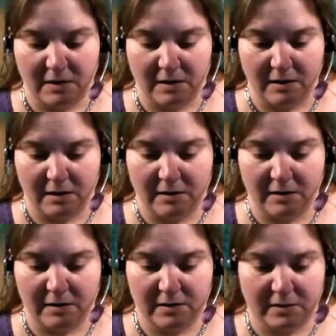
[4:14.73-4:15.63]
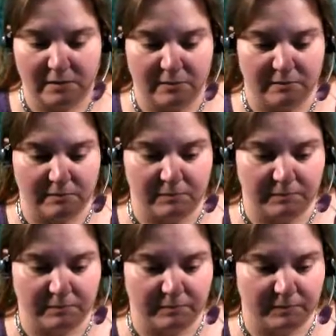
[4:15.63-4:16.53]
And
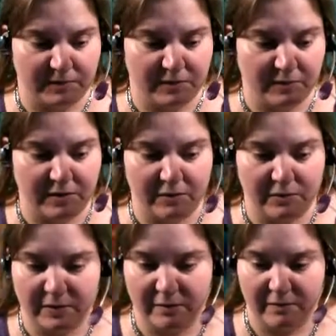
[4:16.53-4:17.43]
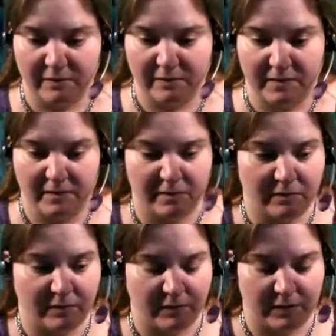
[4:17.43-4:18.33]
they'll be doing a video
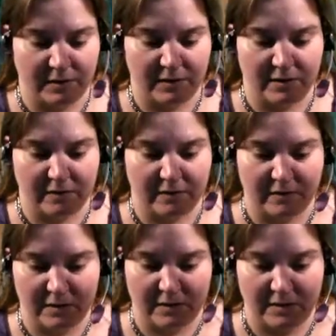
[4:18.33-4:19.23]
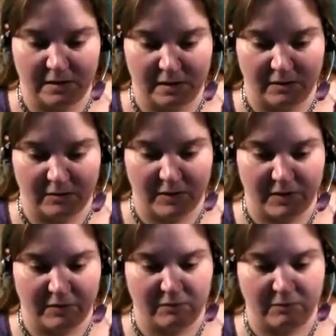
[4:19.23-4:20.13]
for each of I'll
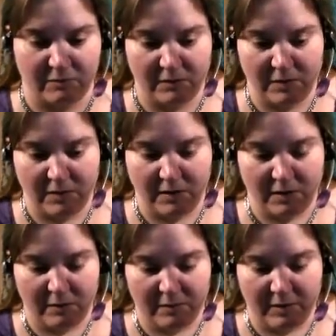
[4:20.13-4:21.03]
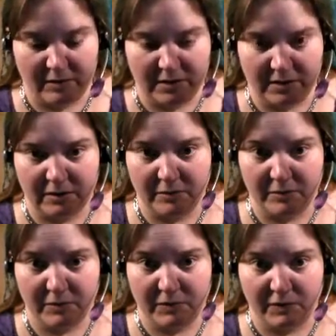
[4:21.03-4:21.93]
be publishing
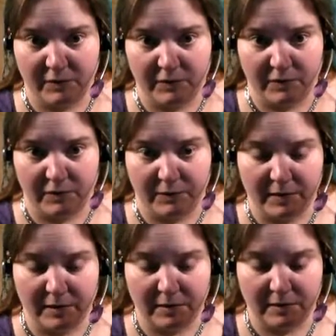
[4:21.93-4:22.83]
them throughout a week,